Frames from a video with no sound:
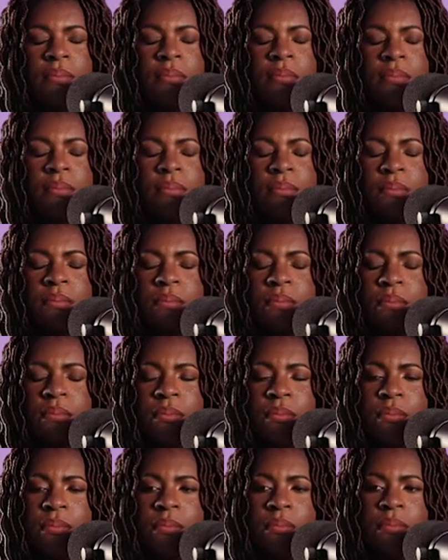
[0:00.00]

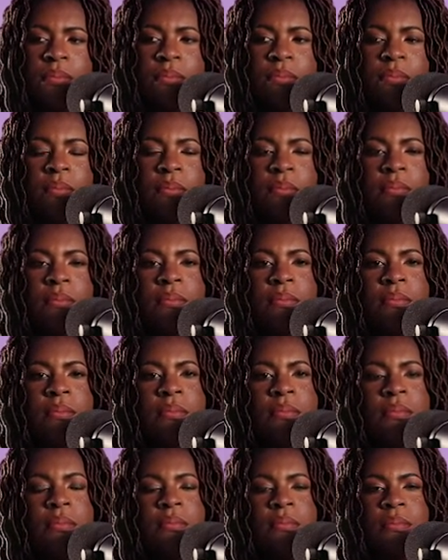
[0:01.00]

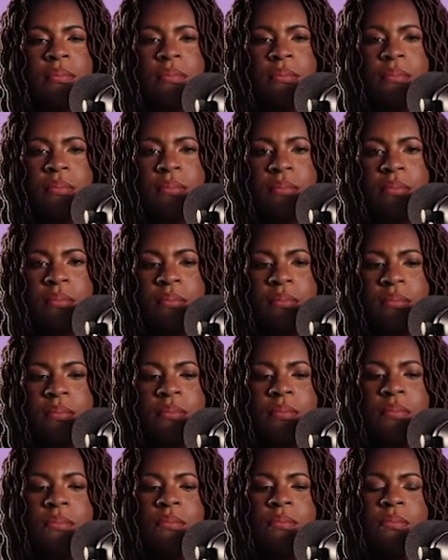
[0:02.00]

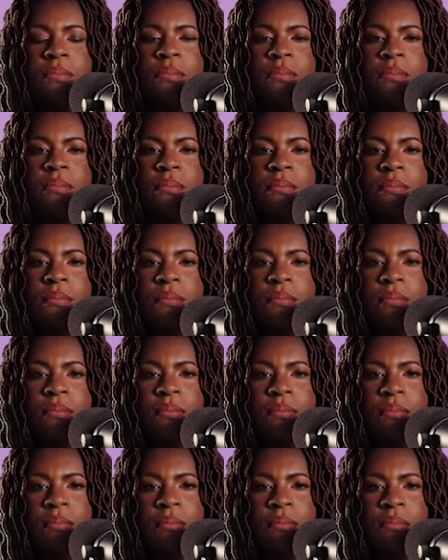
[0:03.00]

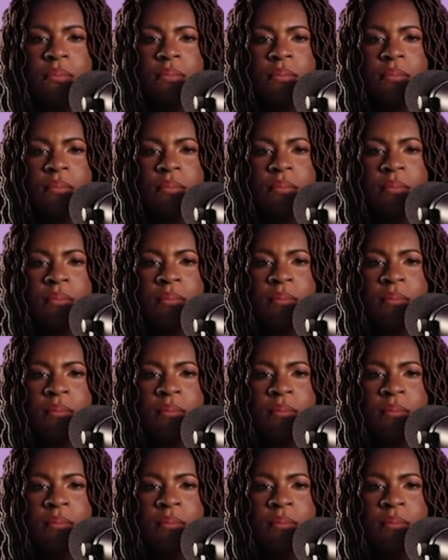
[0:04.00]
This person isn't speaking.